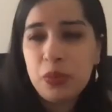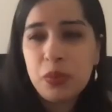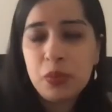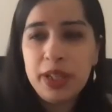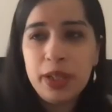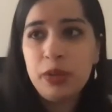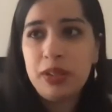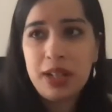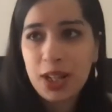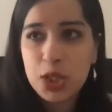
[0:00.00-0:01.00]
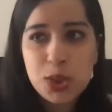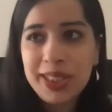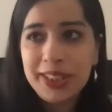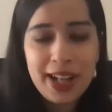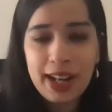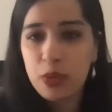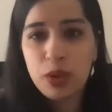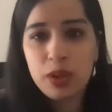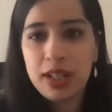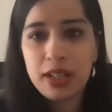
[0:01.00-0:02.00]
We don't actually track what
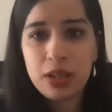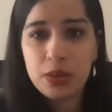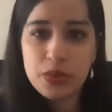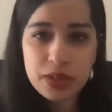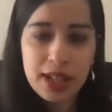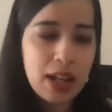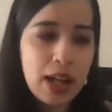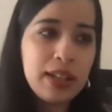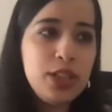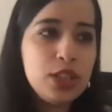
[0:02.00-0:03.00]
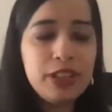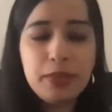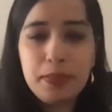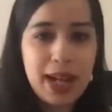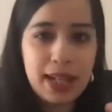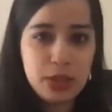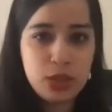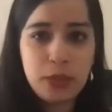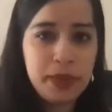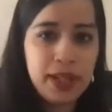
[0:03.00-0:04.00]
any user, and each of our brands
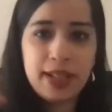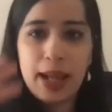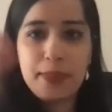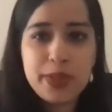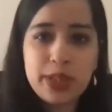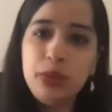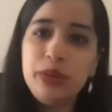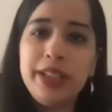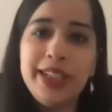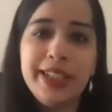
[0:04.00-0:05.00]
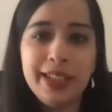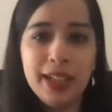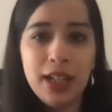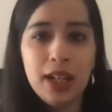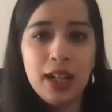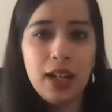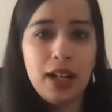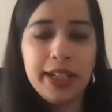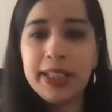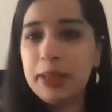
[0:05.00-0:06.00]
operate absolutely
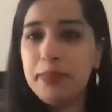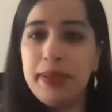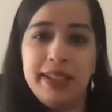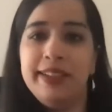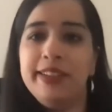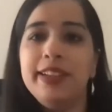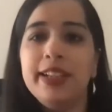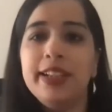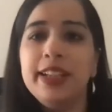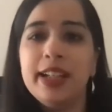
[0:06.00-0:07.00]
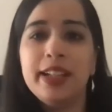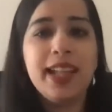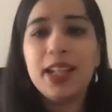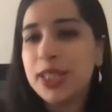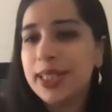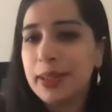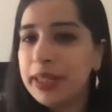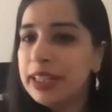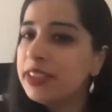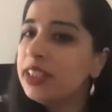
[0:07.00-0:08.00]
independently, and they actually
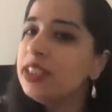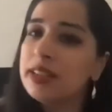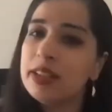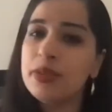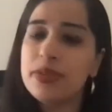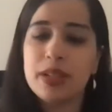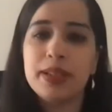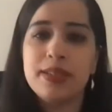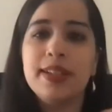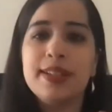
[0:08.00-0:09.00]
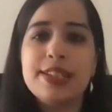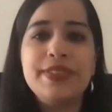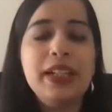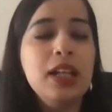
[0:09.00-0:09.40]
compete with each other to some extent as well,